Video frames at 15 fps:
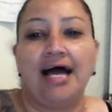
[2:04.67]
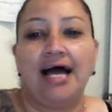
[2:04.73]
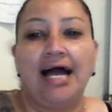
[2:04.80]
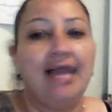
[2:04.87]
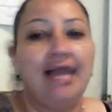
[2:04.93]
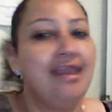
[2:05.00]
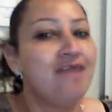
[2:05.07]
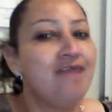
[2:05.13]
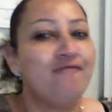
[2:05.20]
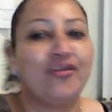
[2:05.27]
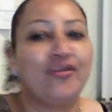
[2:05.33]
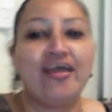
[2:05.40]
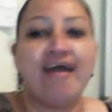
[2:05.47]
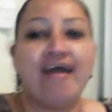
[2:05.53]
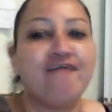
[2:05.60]
I live
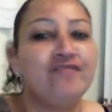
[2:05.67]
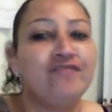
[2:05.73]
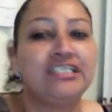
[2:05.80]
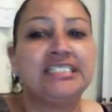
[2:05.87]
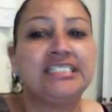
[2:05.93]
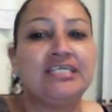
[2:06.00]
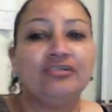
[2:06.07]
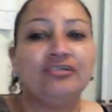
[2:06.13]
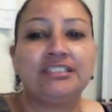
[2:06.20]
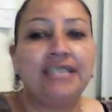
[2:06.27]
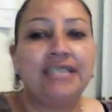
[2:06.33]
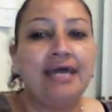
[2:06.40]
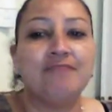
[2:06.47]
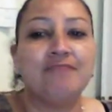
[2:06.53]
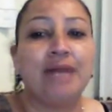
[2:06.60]
with every single
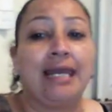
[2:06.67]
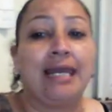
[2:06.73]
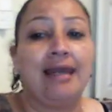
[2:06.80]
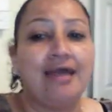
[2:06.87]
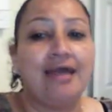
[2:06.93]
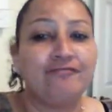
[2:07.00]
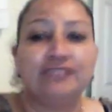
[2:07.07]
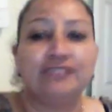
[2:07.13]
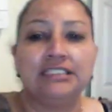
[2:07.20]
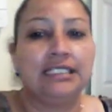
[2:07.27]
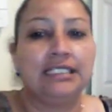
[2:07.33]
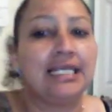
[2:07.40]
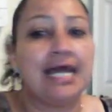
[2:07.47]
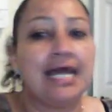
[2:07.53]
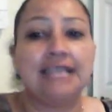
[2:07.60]
day of my life in
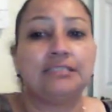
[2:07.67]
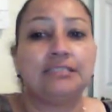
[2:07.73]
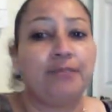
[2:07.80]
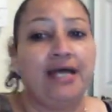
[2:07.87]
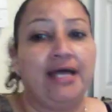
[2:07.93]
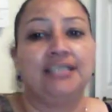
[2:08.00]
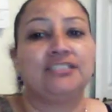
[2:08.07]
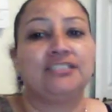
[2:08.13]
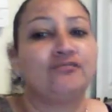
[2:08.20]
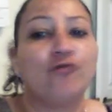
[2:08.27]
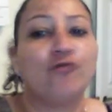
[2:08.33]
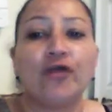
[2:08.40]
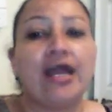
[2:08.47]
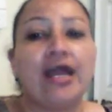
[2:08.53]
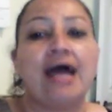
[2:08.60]
the past
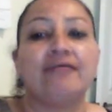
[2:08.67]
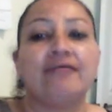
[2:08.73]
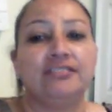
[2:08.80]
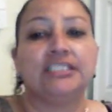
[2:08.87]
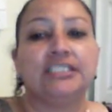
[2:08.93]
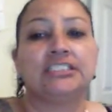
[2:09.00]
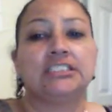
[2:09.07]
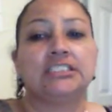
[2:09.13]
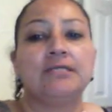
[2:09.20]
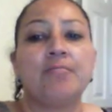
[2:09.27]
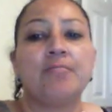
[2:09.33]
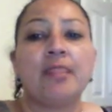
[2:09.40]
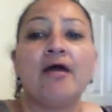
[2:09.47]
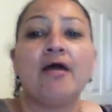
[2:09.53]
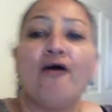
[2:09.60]
4.5 years.
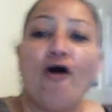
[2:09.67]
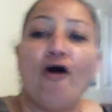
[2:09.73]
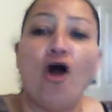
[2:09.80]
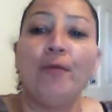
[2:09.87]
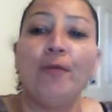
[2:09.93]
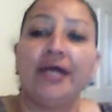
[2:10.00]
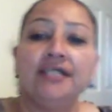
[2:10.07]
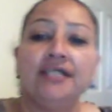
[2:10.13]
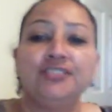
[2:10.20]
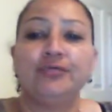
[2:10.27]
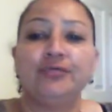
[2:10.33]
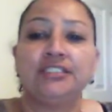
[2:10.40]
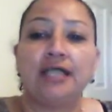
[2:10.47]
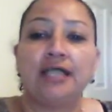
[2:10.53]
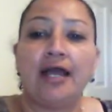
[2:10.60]
All because you
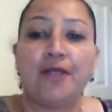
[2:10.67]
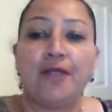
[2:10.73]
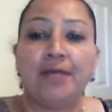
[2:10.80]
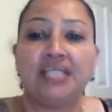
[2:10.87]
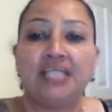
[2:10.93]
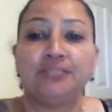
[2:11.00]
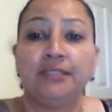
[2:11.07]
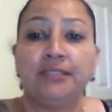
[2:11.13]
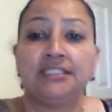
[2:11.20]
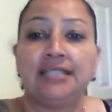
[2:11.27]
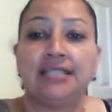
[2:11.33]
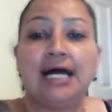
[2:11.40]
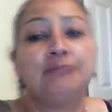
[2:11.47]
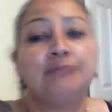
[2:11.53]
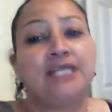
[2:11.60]
went to higher management.
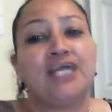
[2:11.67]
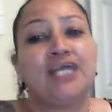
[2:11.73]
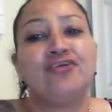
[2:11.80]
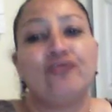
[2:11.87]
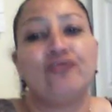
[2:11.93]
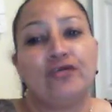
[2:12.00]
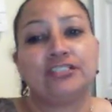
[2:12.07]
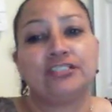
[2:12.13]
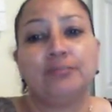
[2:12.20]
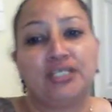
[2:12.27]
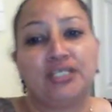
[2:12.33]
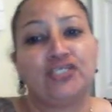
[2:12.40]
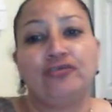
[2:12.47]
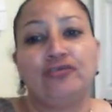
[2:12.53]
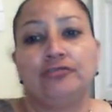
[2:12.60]
I'm taking you to court to make
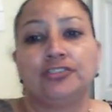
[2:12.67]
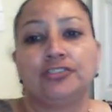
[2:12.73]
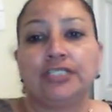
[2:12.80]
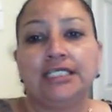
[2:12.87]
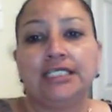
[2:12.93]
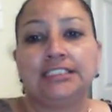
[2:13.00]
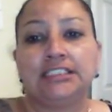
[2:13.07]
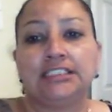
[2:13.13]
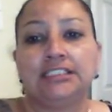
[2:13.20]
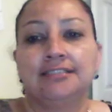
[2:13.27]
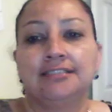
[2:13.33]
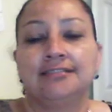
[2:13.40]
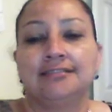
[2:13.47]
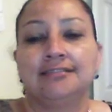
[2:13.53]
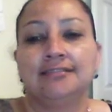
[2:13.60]
sure you lose your kids.
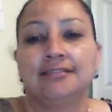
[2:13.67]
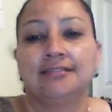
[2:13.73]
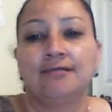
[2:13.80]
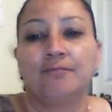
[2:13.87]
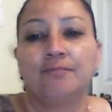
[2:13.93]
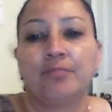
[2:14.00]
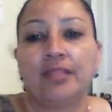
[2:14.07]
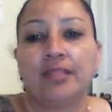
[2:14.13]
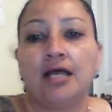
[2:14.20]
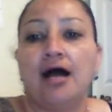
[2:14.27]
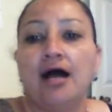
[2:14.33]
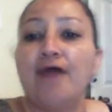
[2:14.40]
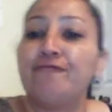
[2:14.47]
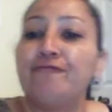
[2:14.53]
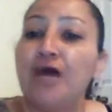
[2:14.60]

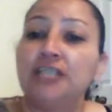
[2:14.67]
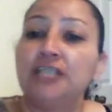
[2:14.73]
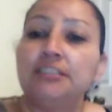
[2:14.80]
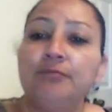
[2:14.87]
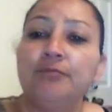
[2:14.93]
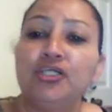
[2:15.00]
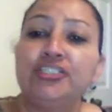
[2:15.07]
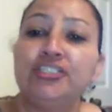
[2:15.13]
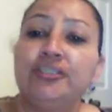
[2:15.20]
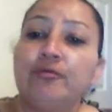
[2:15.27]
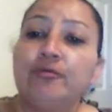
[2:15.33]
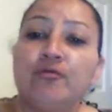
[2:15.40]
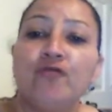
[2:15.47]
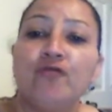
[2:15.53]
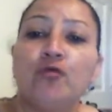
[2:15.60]
A false emergency
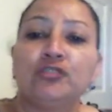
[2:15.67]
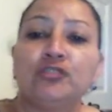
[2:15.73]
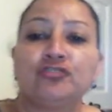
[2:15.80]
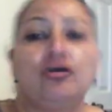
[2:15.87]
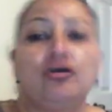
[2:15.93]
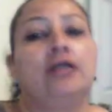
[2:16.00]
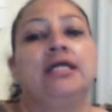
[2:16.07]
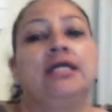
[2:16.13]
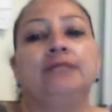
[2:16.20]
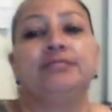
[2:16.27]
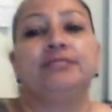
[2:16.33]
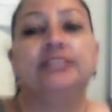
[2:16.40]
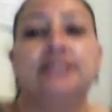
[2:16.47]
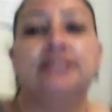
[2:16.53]
removal was drawn up.